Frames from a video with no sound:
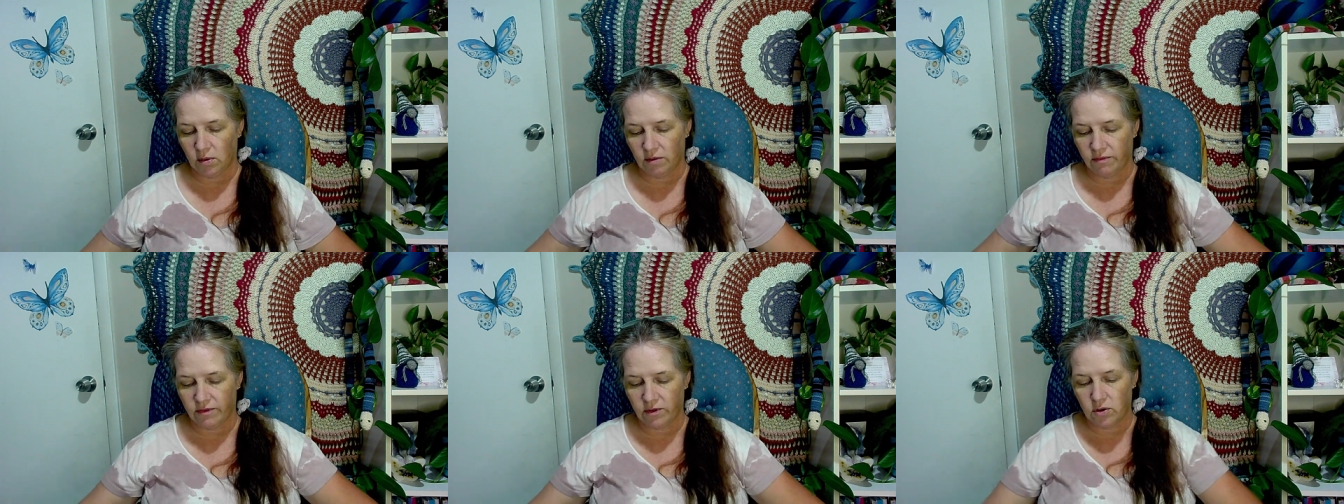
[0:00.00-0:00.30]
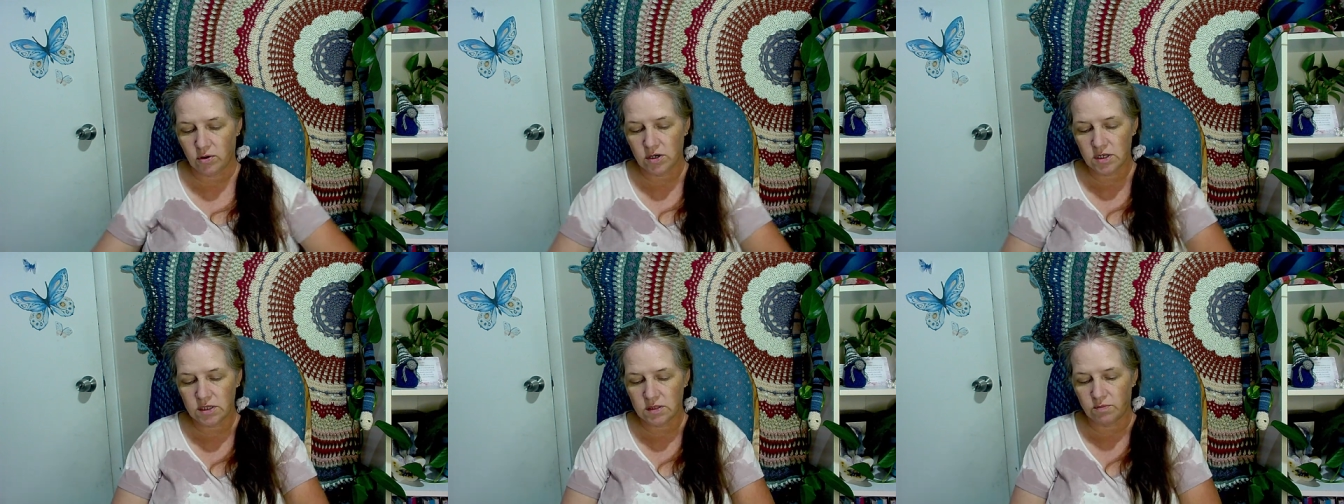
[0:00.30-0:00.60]
of
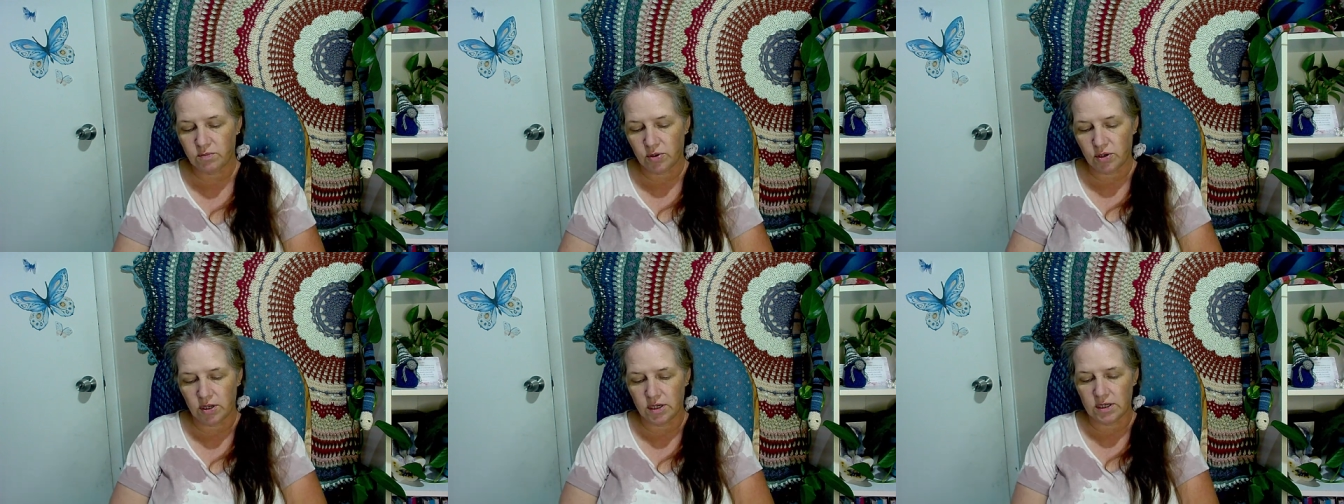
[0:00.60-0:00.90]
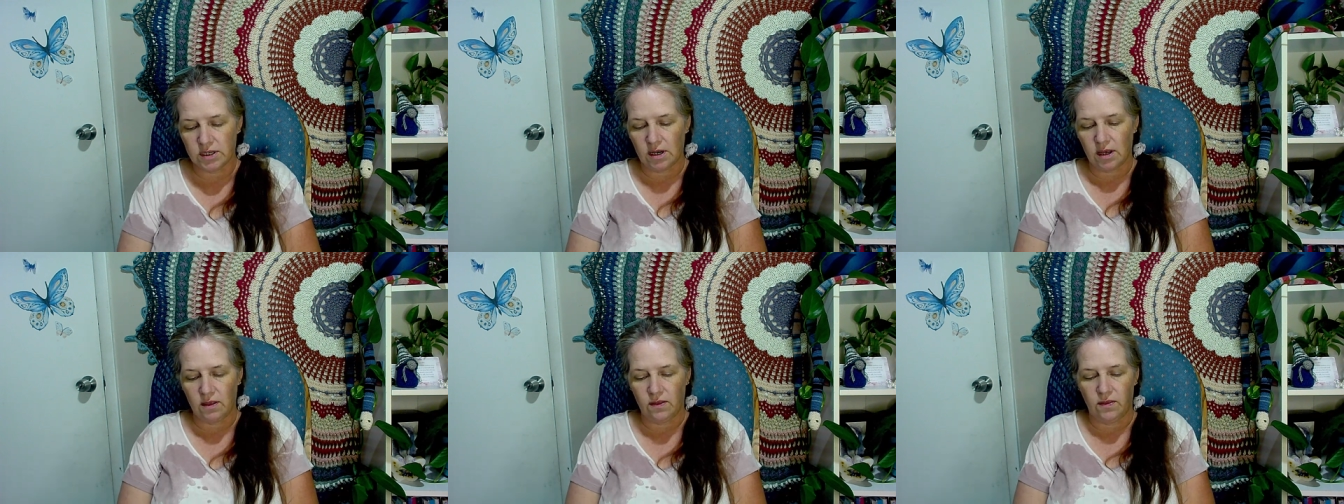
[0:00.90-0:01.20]
course,
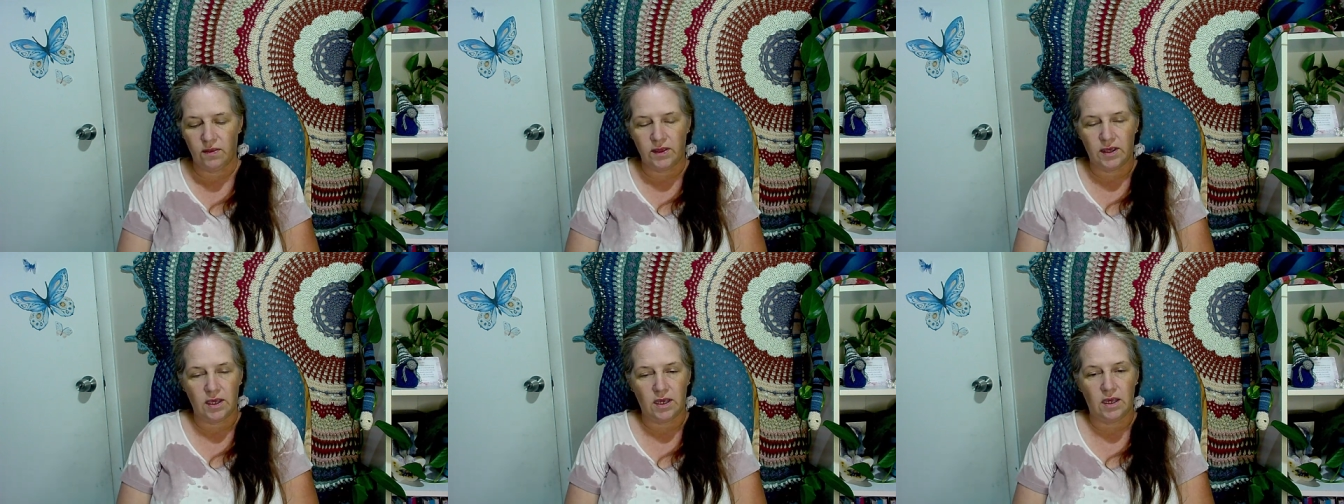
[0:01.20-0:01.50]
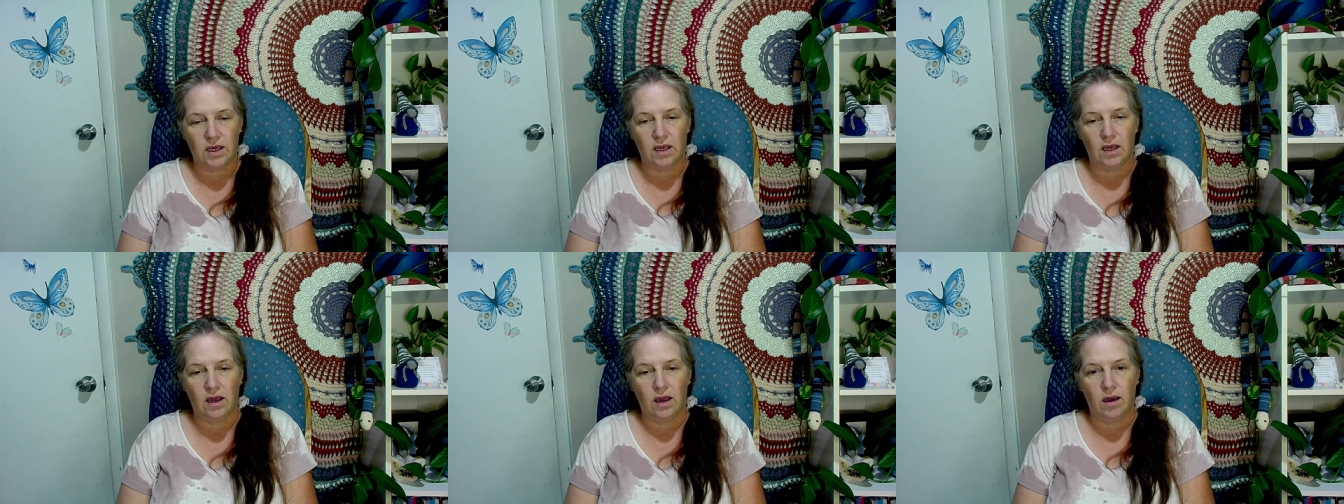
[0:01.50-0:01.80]
put
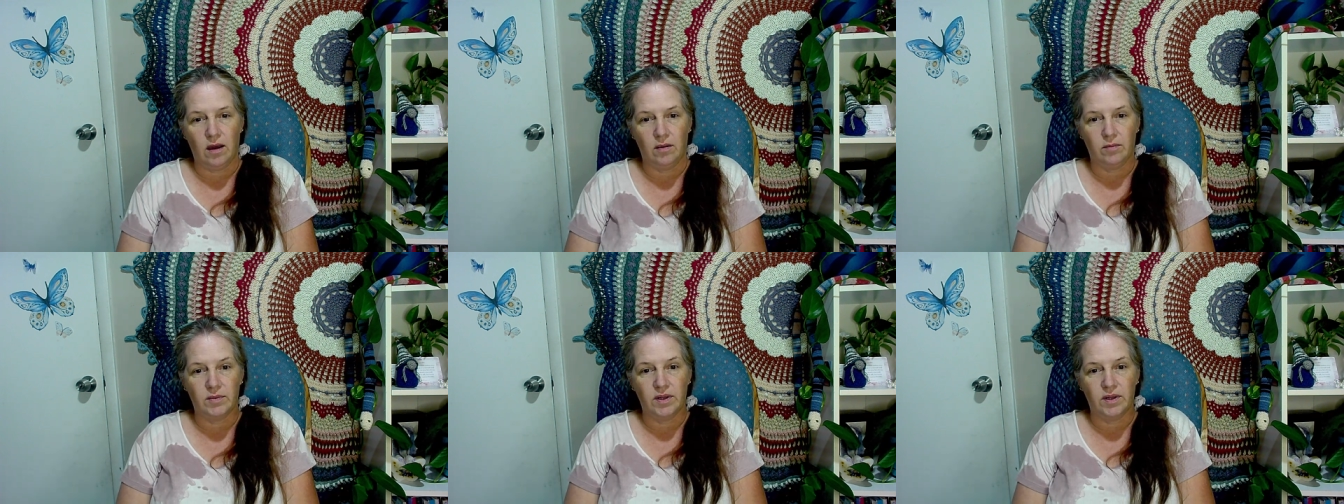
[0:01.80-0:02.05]
the um,